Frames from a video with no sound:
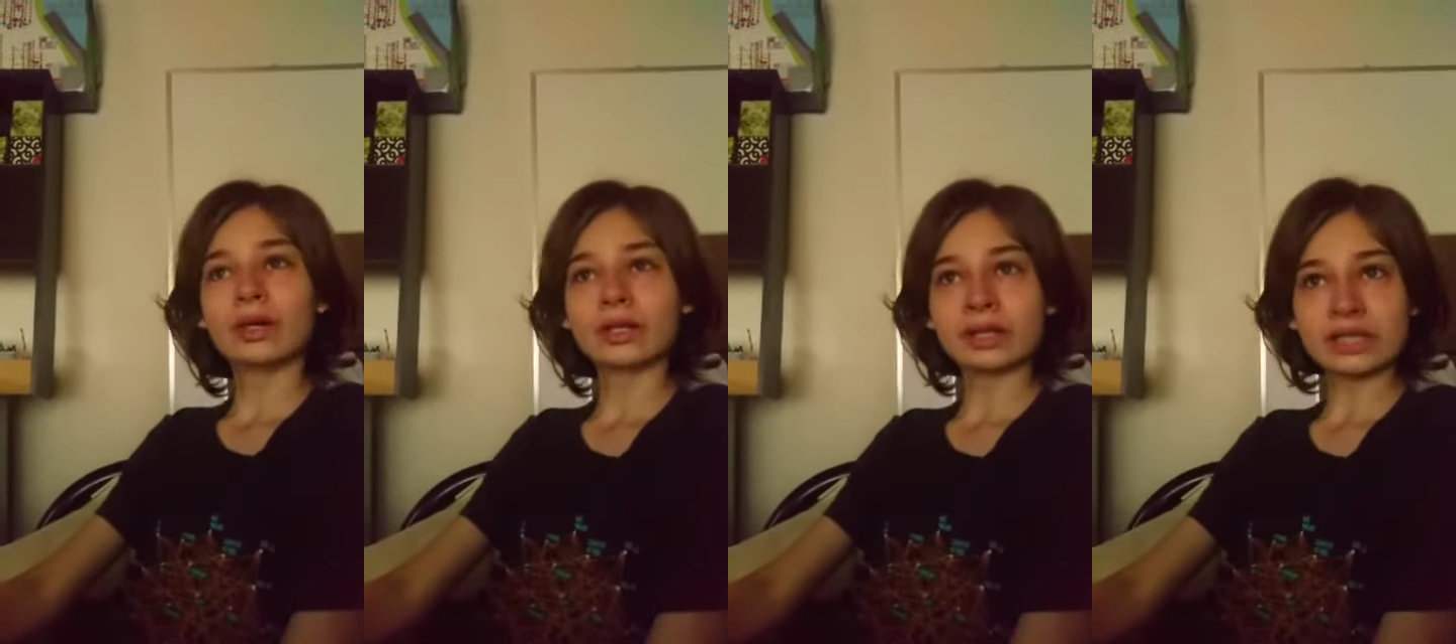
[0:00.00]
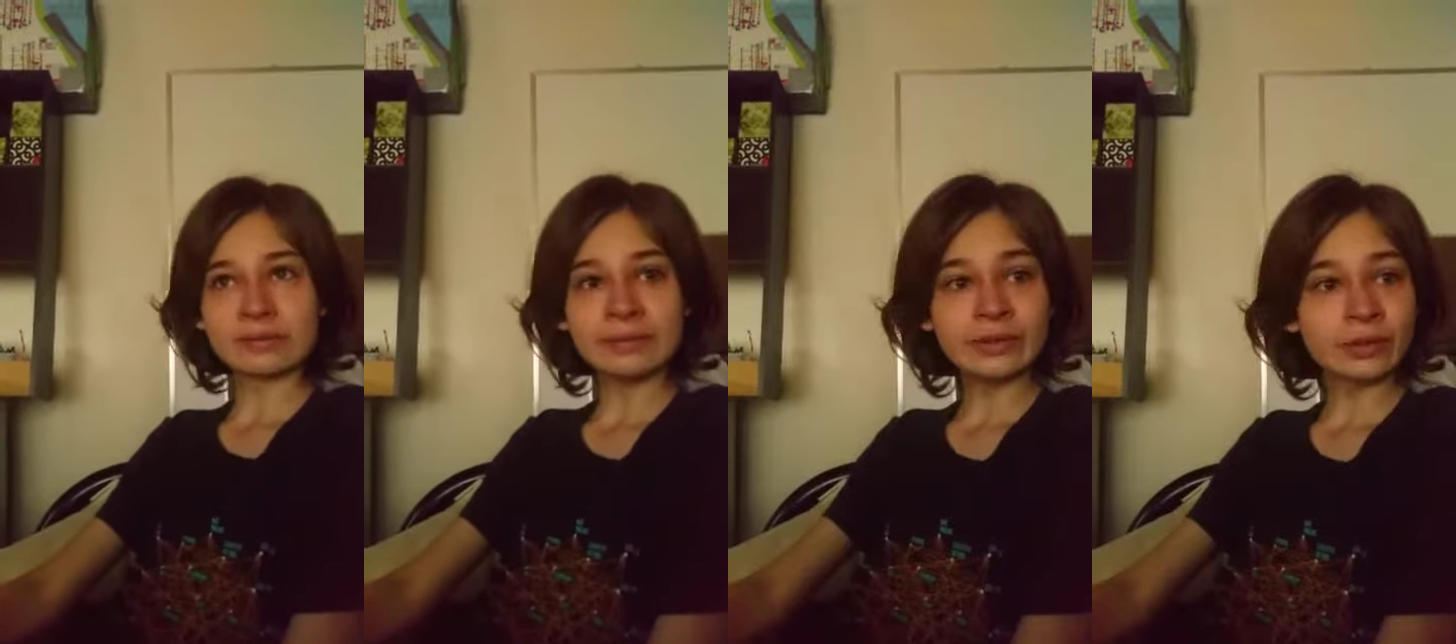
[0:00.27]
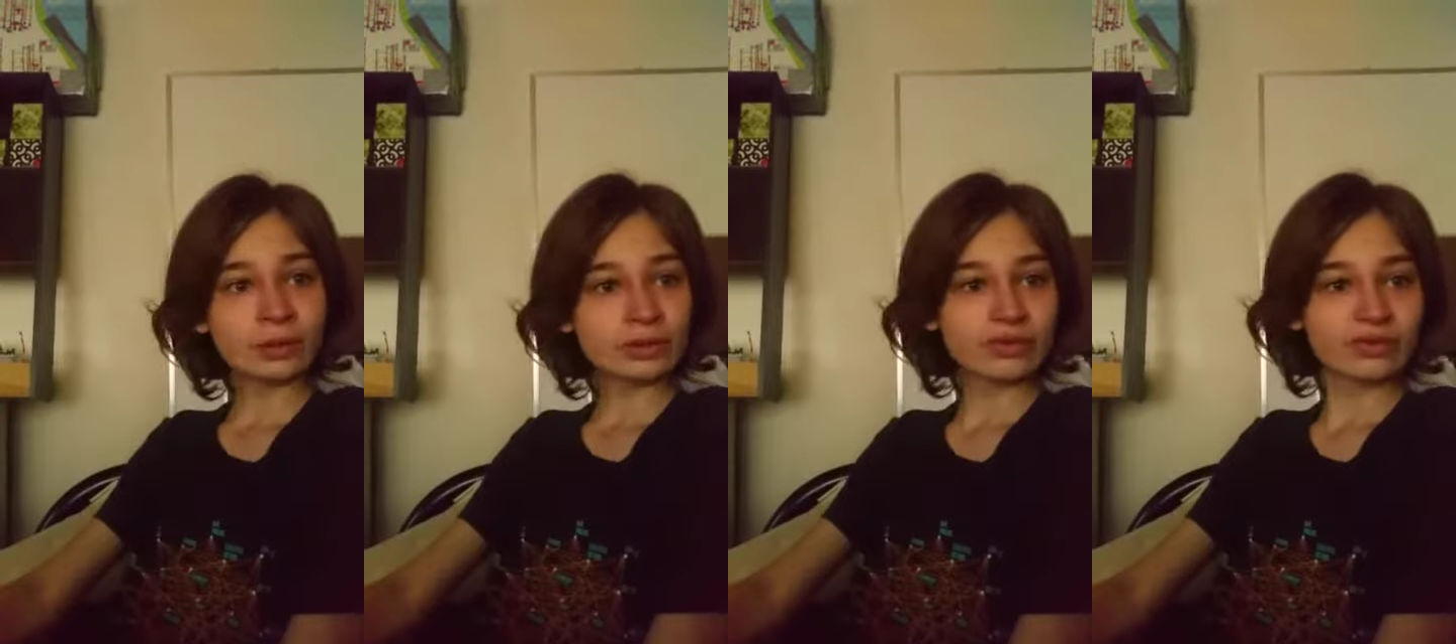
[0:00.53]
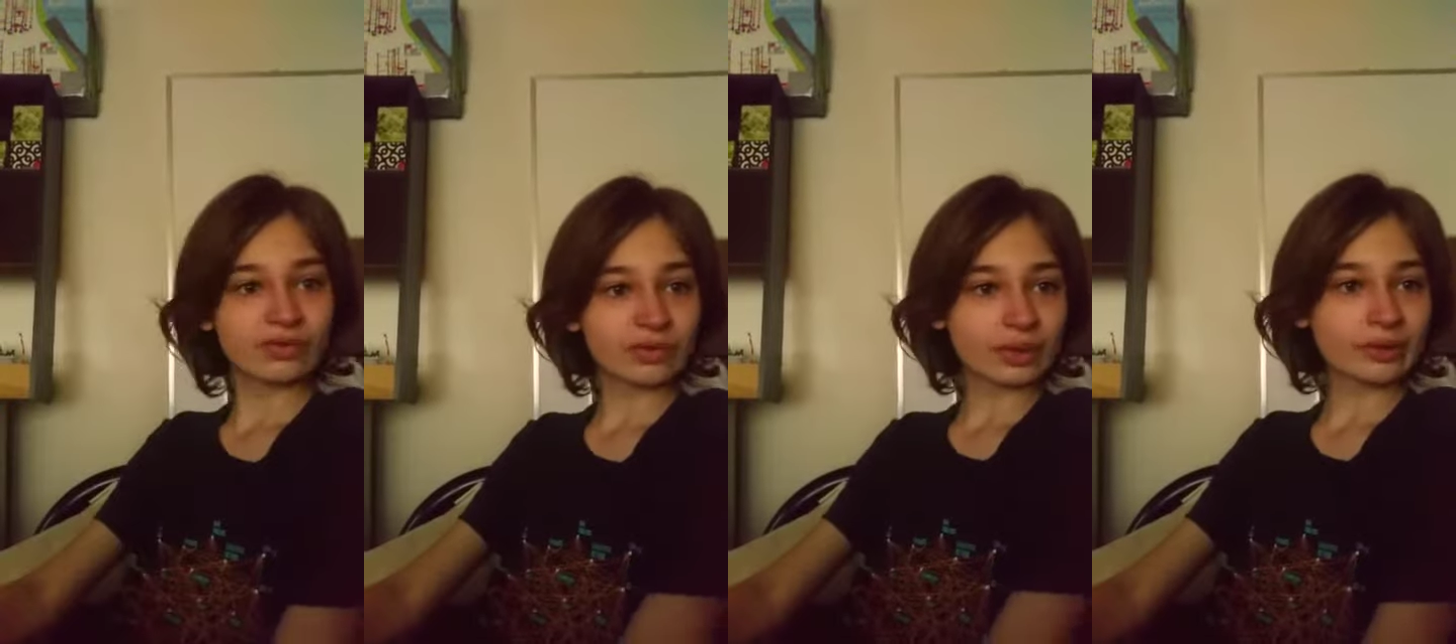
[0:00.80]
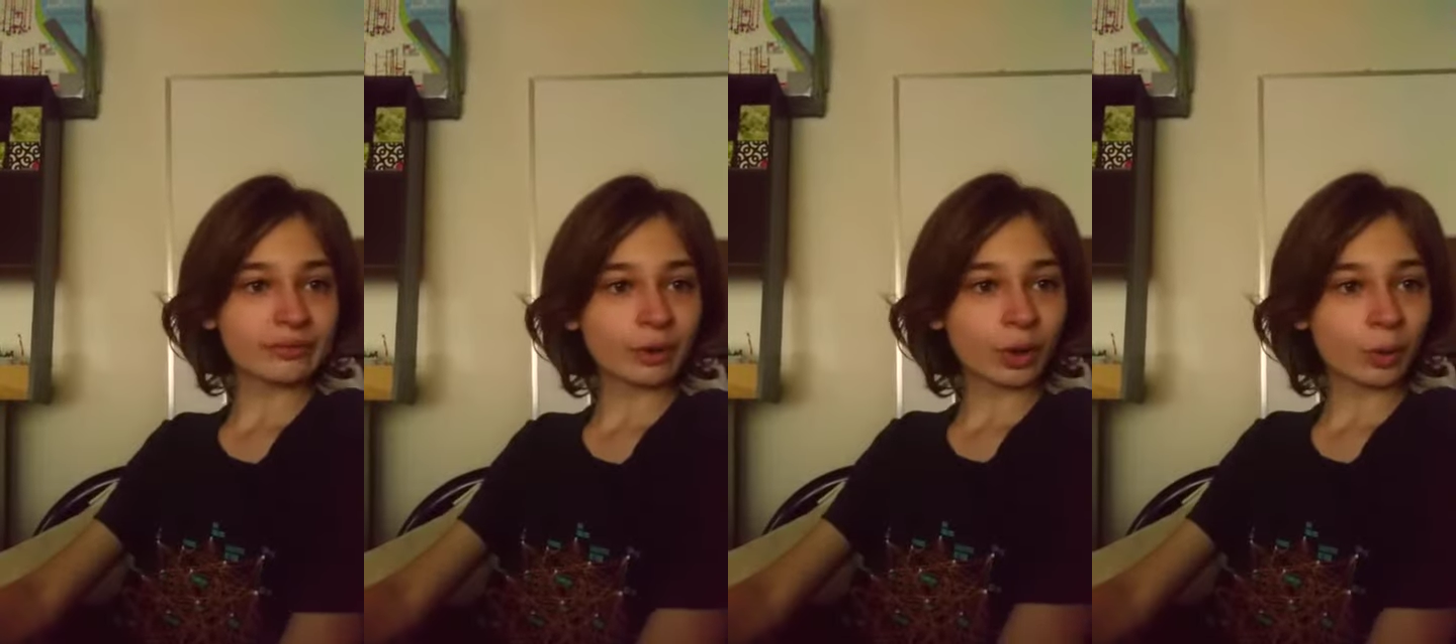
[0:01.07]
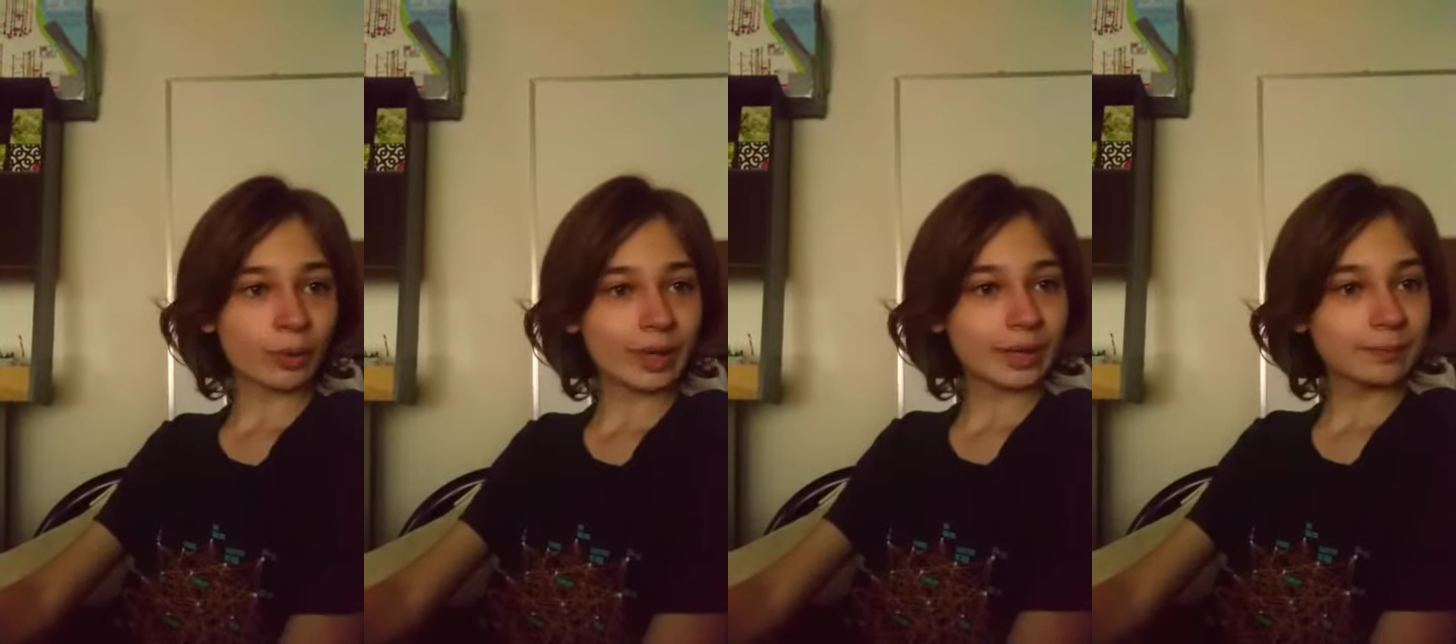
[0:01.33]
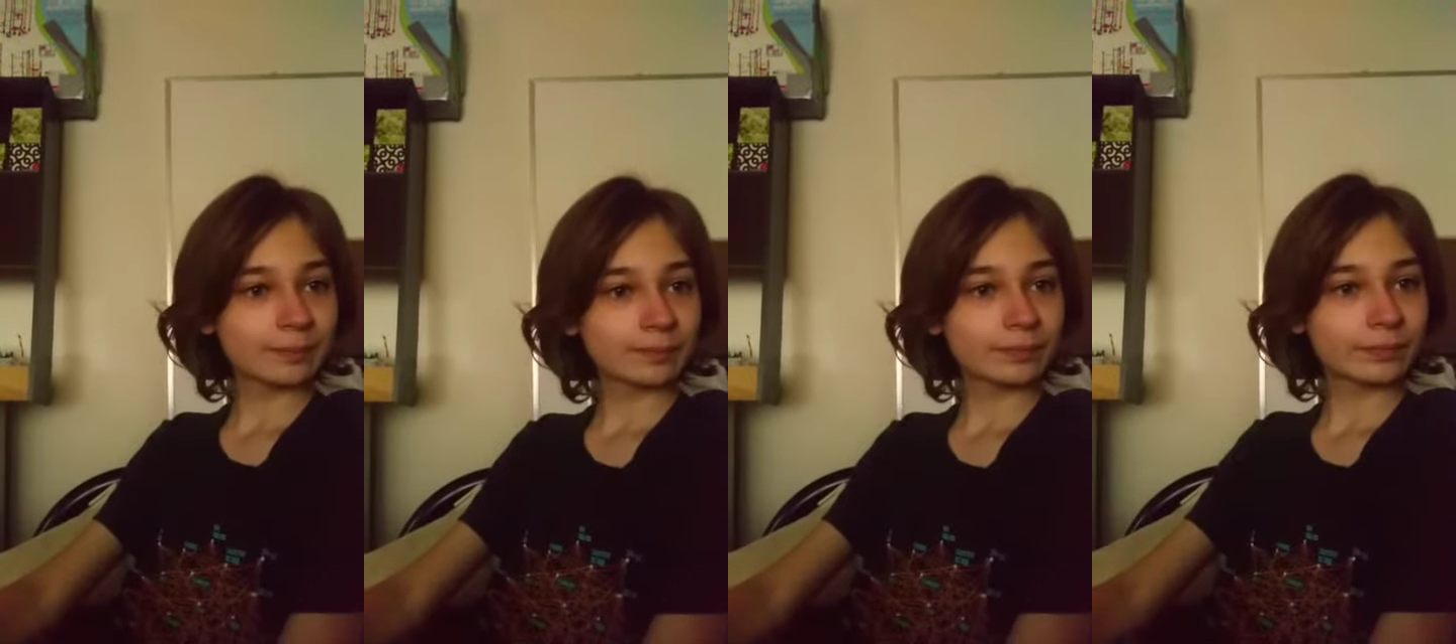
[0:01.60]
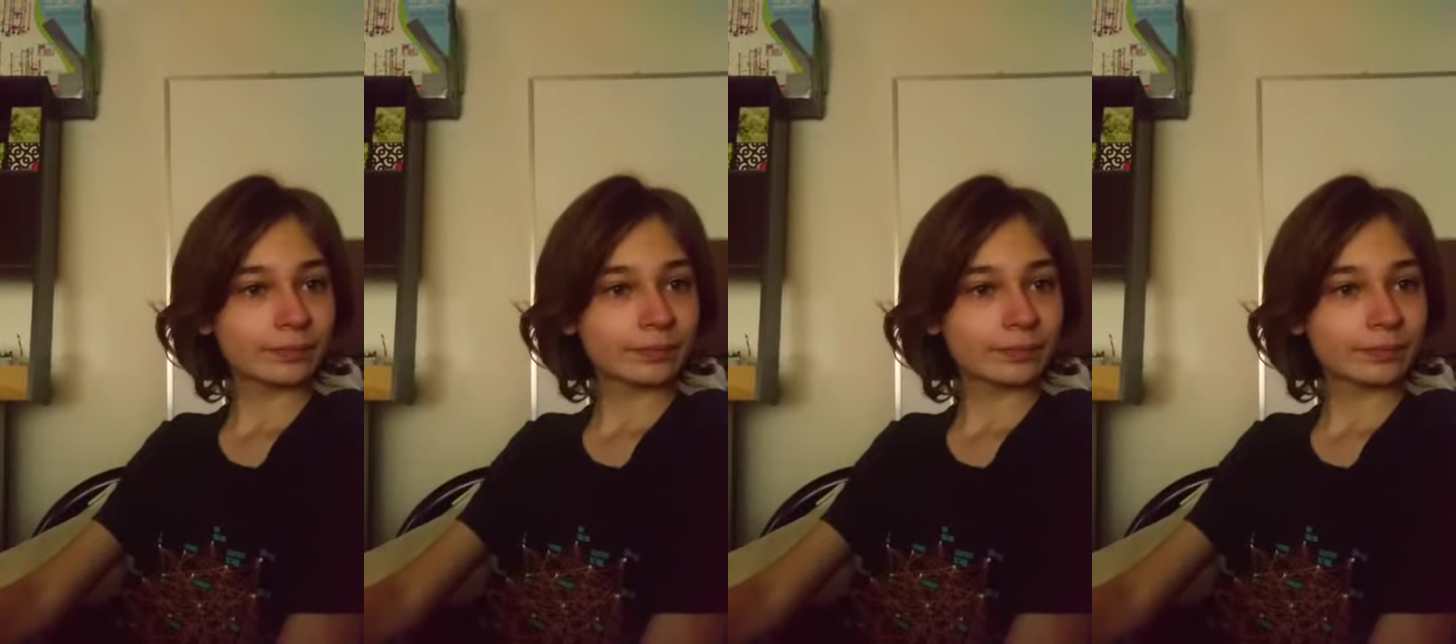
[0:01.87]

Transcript: speakers from very far away,